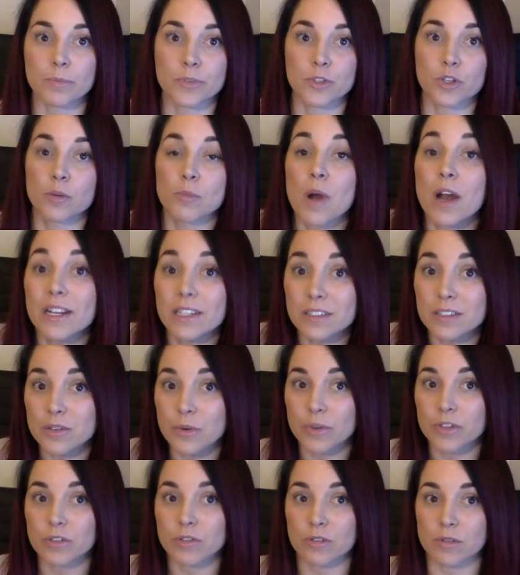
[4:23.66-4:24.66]
your mind is
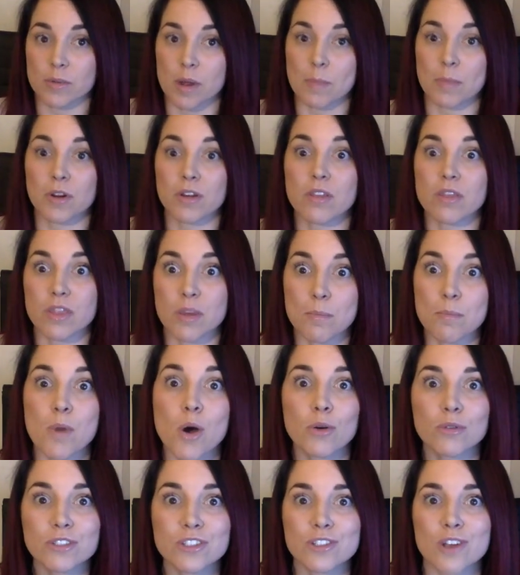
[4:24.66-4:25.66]
going to remember the
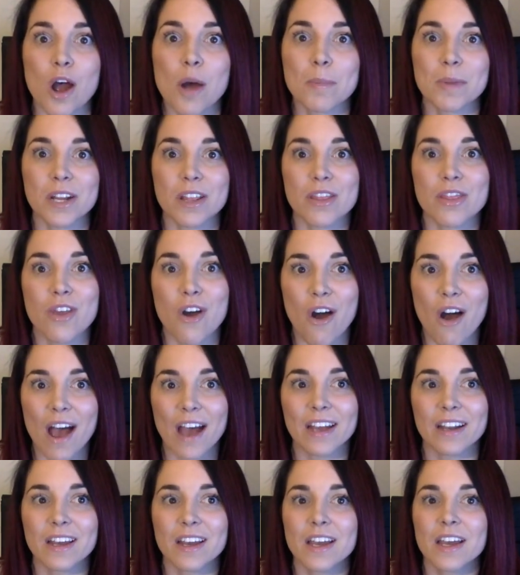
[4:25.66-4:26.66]
most dominant thought.
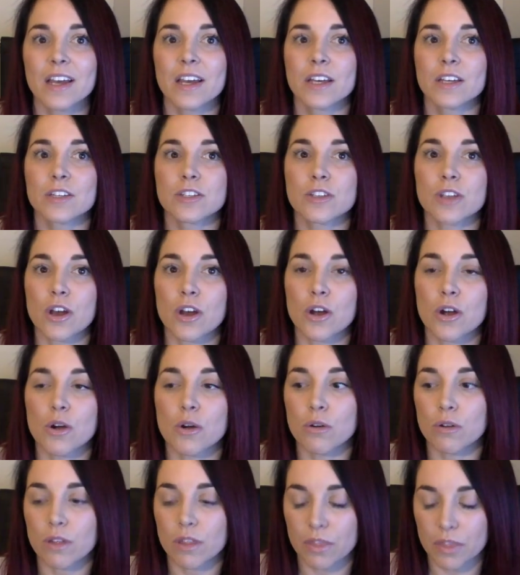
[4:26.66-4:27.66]

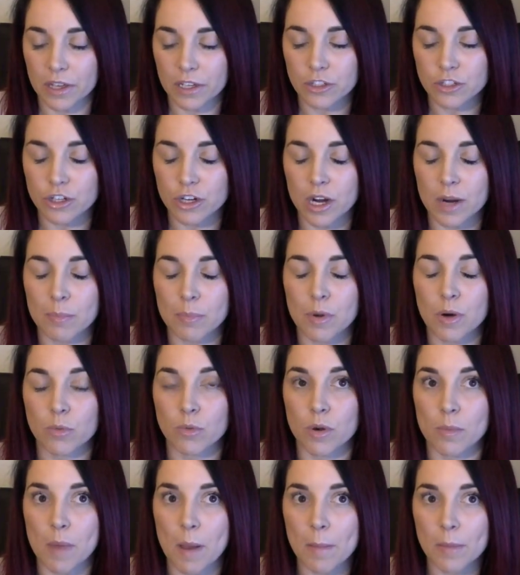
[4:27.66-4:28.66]
So think trip,
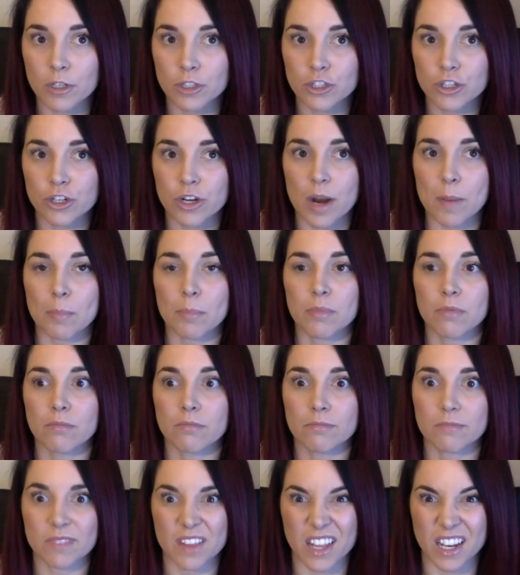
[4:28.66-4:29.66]
remember trip,
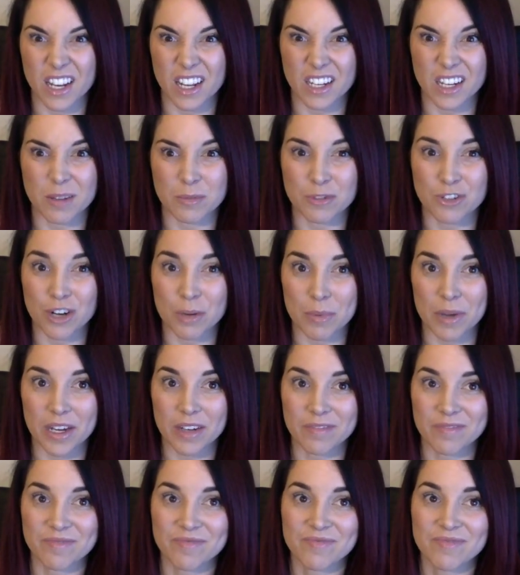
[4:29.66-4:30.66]
then end up
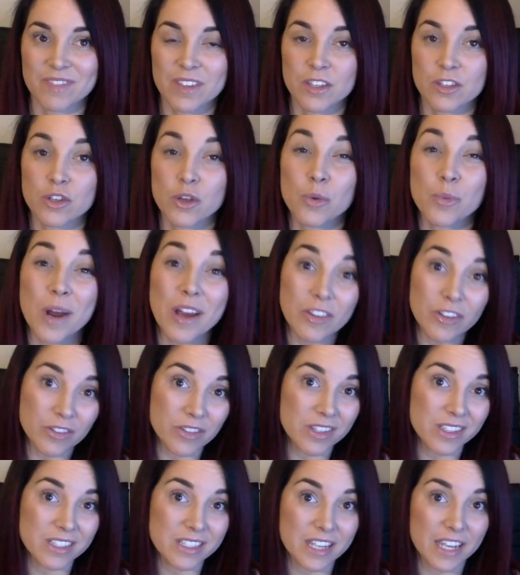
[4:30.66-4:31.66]
tripping. So
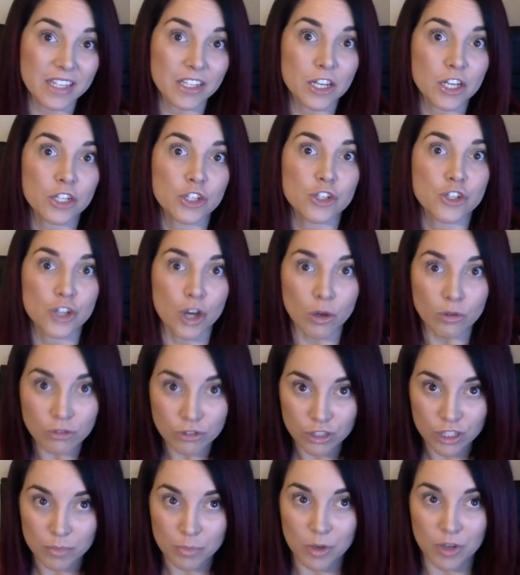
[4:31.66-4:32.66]
rather than saying
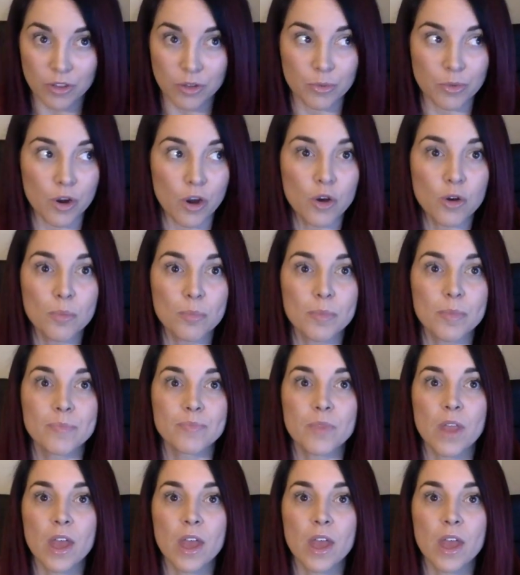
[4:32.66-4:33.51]
don't trip on the rope,